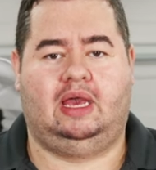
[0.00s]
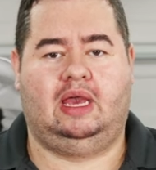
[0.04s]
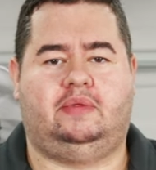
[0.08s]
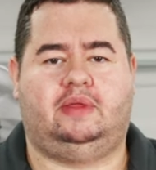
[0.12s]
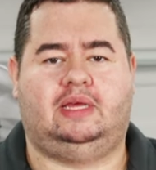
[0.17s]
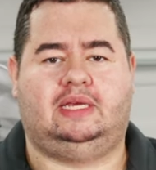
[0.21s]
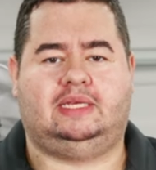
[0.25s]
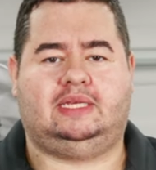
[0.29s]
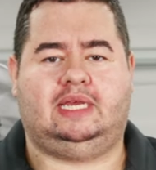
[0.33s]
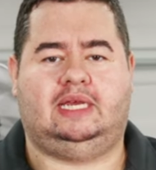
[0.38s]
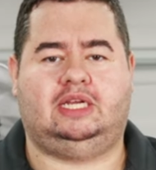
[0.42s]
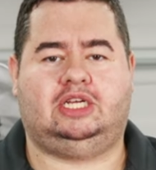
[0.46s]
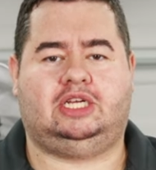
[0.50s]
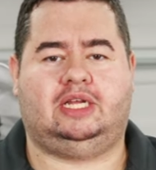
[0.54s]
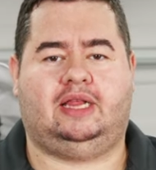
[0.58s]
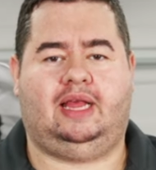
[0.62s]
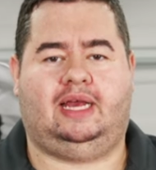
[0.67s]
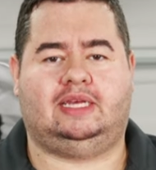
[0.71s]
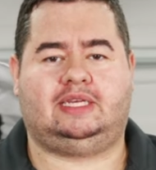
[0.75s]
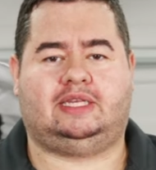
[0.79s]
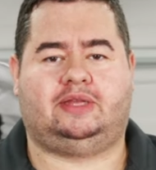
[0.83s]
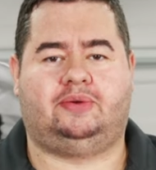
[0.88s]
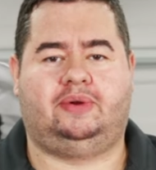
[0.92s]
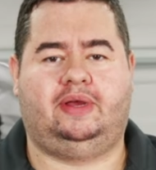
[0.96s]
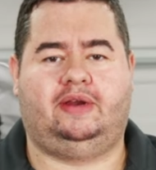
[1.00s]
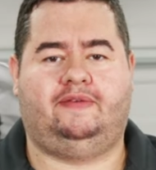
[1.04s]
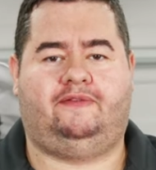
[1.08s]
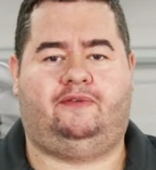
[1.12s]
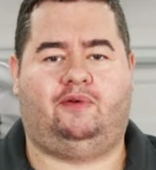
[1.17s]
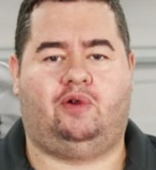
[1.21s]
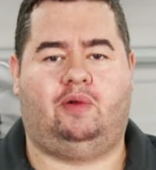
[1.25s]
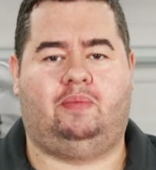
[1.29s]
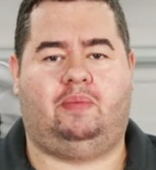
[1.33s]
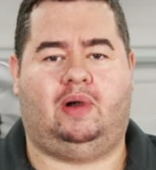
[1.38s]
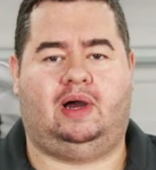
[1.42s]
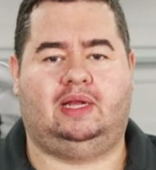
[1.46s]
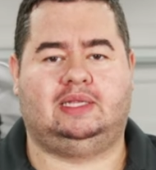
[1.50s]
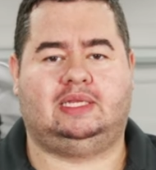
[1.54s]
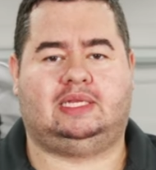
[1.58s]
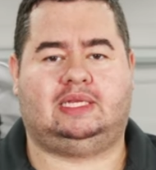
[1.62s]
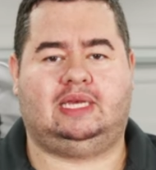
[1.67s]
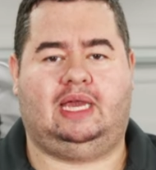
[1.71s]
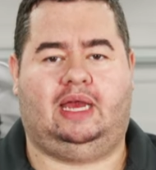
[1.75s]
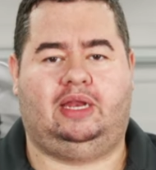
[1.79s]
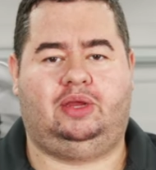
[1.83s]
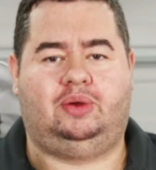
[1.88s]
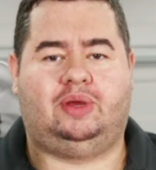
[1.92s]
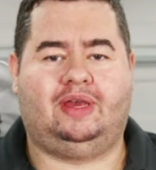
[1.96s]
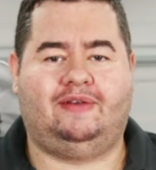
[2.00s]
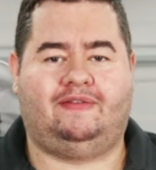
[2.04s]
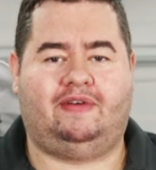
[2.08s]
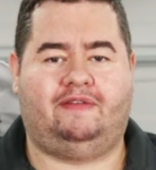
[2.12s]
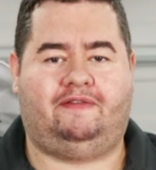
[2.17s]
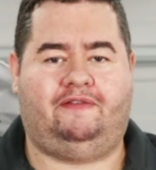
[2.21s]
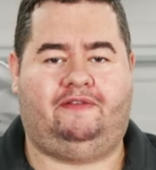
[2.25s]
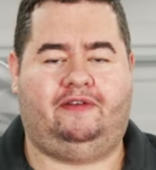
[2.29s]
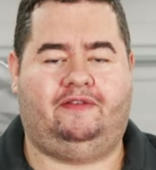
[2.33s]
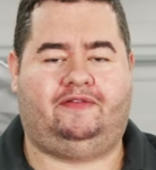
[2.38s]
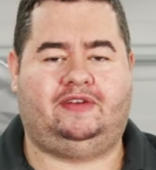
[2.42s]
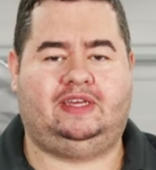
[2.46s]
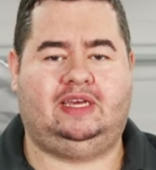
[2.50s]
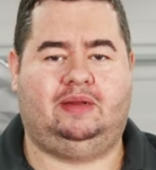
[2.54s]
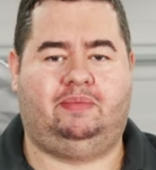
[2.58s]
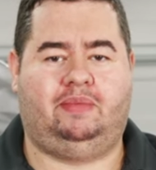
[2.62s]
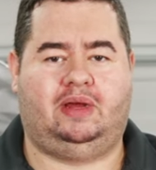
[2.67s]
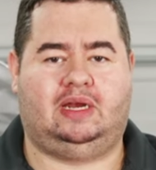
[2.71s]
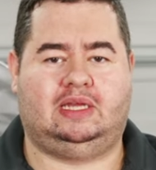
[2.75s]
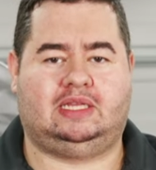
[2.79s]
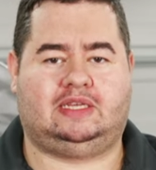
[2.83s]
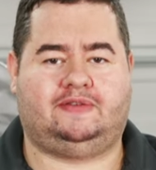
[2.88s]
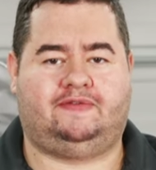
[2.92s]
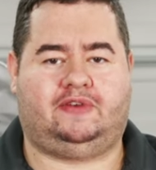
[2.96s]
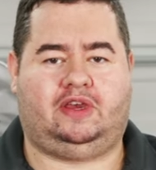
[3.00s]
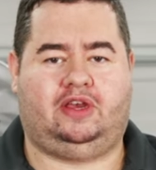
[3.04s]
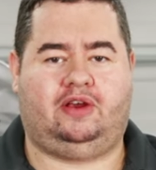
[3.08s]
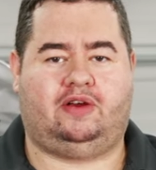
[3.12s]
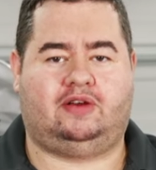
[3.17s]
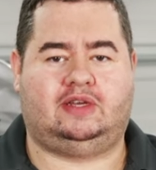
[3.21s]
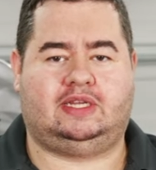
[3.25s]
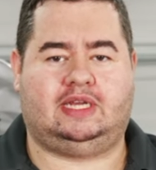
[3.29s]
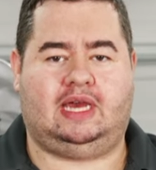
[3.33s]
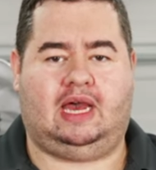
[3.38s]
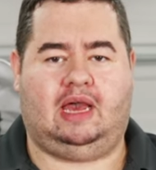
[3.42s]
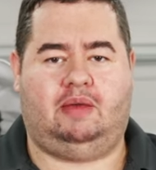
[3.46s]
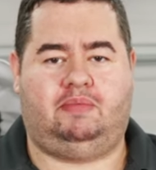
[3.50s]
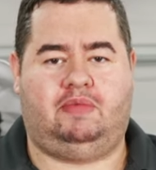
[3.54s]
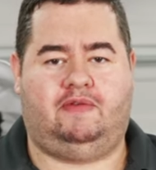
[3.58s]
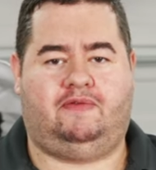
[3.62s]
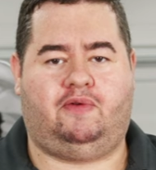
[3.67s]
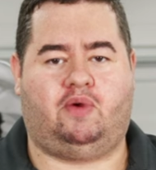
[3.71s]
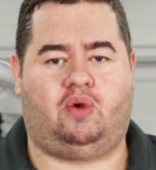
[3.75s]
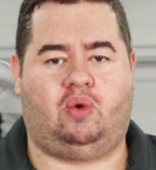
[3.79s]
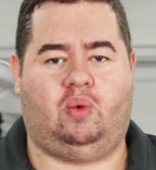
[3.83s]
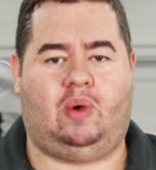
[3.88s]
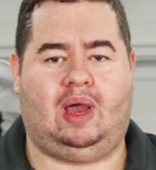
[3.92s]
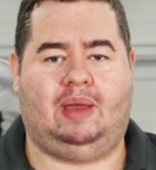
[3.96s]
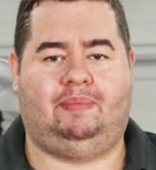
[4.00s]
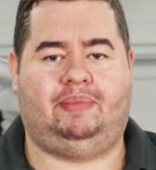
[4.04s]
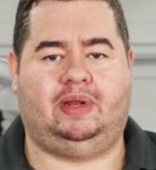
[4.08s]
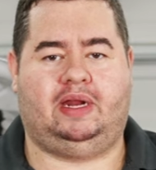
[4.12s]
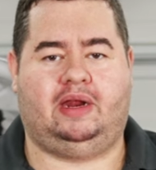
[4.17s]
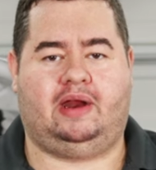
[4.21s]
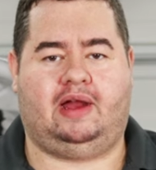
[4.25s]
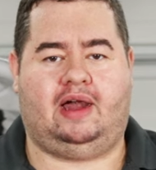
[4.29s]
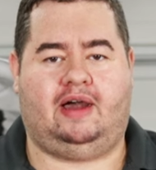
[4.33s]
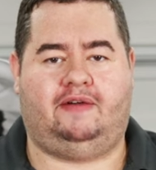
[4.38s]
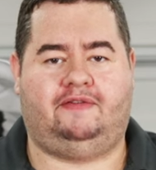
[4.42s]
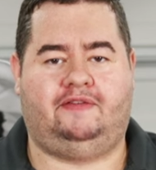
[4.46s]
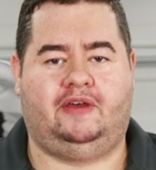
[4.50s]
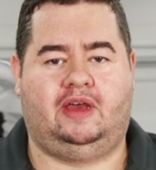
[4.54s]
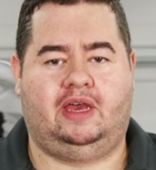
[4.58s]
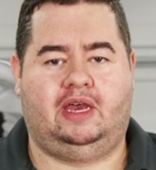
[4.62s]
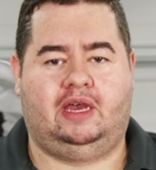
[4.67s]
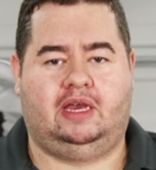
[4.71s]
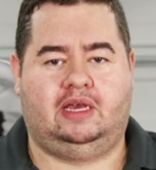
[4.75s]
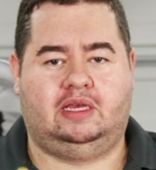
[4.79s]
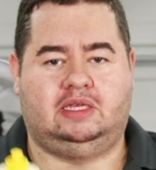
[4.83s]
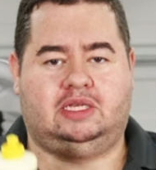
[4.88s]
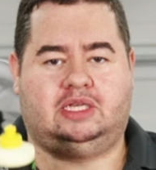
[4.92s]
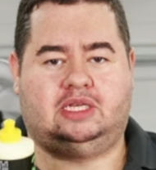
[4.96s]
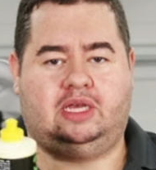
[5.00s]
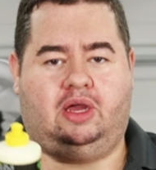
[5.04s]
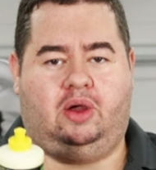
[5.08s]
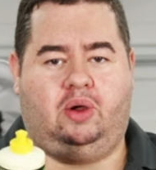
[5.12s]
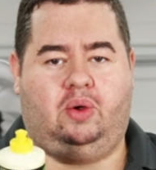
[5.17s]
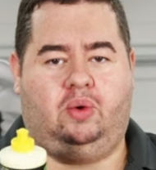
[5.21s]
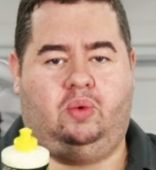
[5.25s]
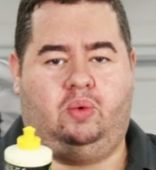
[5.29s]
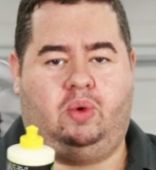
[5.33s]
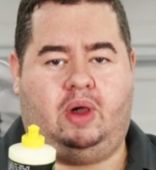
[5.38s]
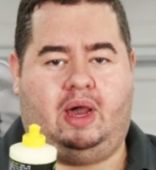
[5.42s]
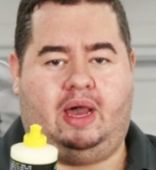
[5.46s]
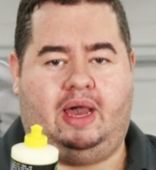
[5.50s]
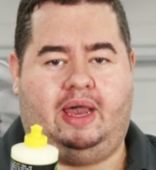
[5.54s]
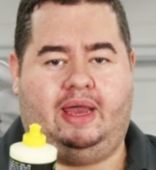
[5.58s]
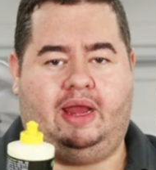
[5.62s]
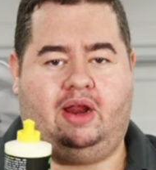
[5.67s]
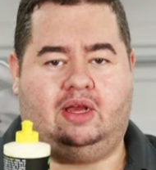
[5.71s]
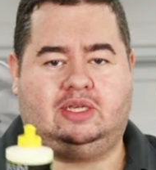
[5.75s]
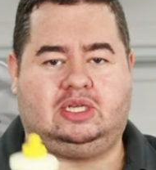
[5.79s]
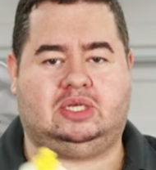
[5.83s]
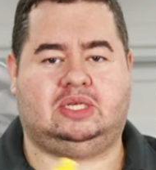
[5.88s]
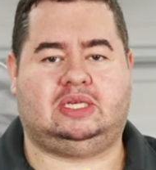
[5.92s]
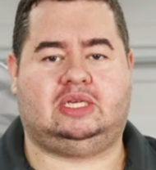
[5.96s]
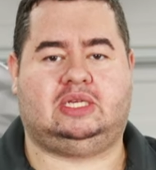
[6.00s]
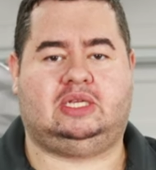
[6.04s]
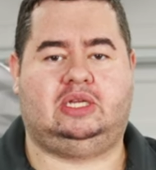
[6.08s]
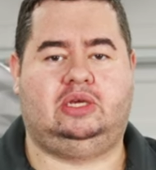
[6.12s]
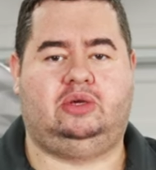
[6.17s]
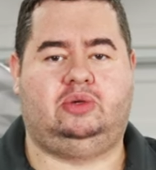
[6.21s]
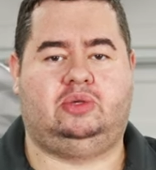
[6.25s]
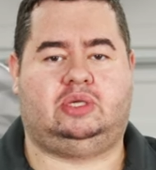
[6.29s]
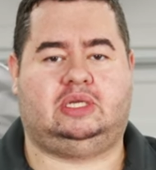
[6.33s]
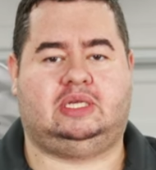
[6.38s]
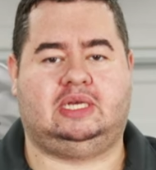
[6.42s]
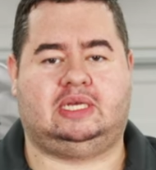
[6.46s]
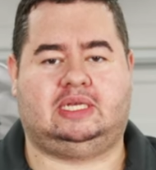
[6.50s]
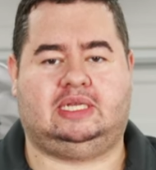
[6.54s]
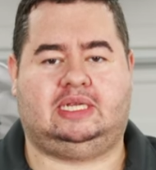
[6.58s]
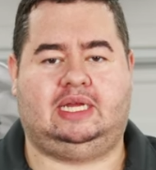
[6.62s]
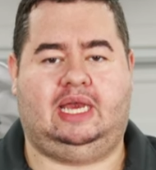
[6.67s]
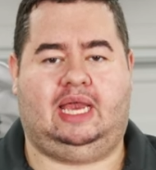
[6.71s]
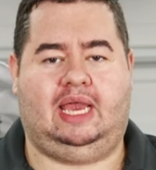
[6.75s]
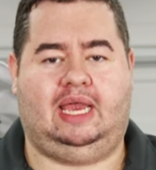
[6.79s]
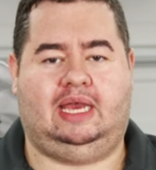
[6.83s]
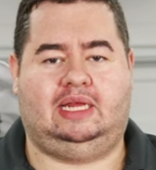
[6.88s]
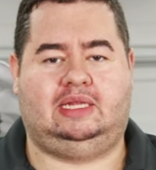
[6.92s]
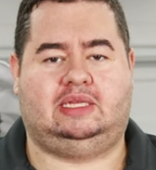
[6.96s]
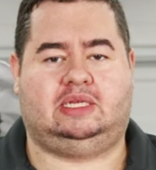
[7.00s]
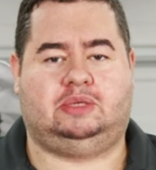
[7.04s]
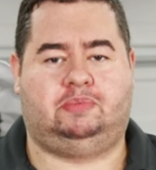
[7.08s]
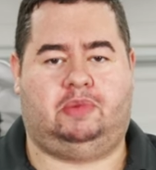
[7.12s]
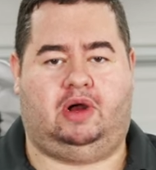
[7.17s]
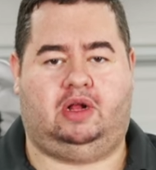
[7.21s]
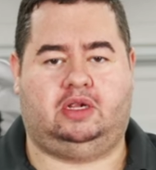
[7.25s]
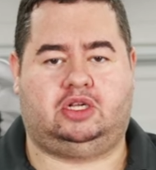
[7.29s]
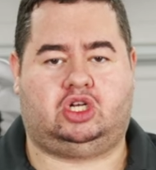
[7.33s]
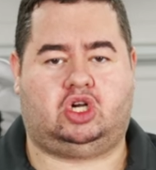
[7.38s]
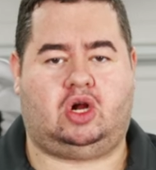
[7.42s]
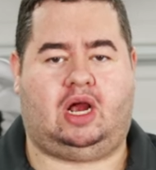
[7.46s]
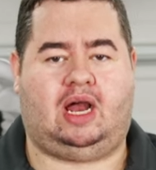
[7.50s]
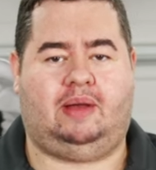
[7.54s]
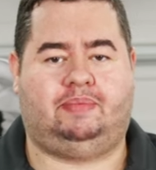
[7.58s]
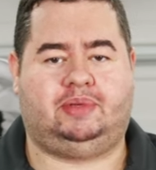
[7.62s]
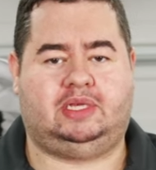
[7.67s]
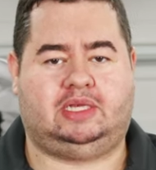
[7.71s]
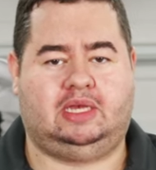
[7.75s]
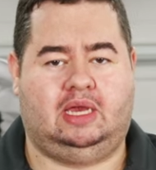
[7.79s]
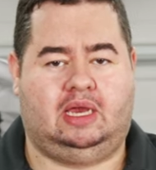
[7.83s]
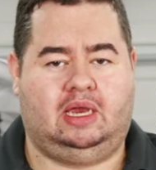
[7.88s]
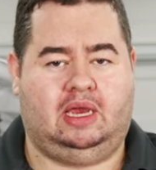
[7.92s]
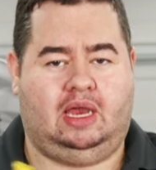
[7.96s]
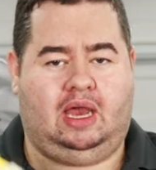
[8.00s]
They say it should last three to four months, and you give it 15 minutes of cure time before wiping it off. So uh, it also says to use six to eight small drops.